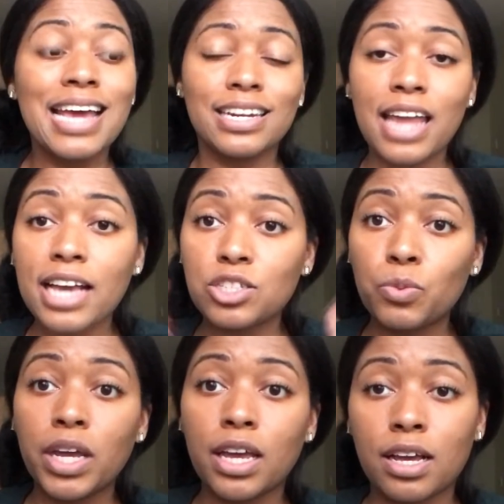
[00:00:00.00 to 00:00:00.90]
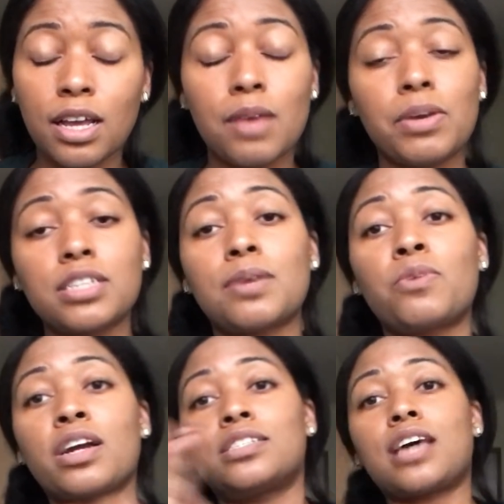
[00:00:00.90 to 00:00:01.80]
next week, because I'm
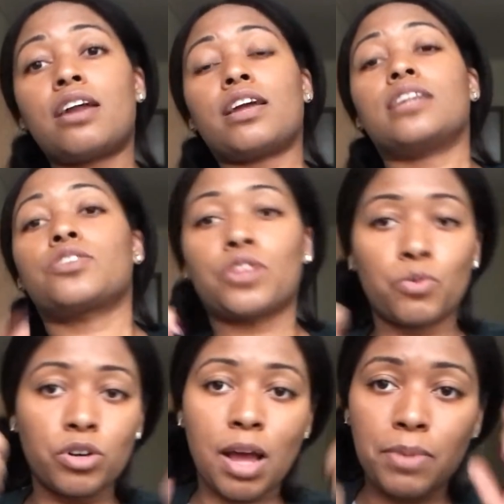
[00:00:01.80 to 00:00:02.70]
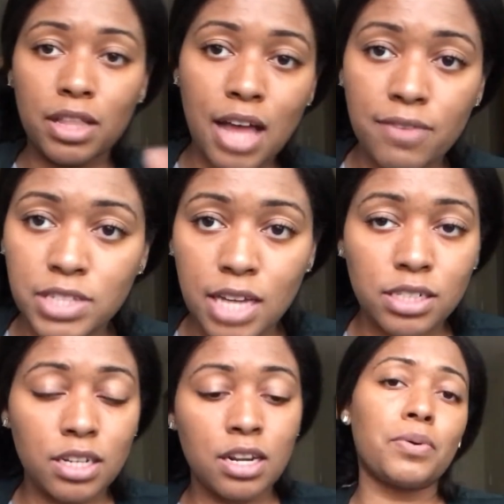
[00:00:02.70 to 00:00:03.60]
working Saturday, so there will not be a live
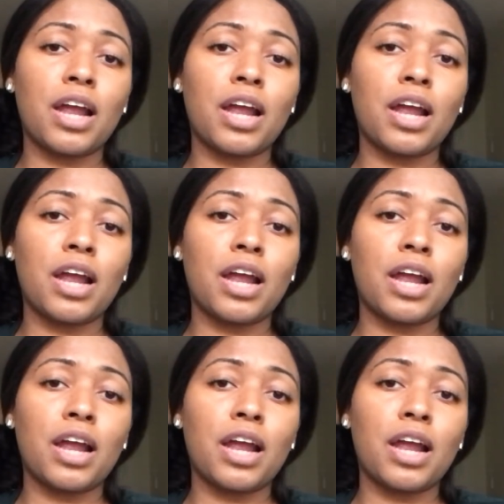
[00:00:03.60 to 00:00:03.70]
session,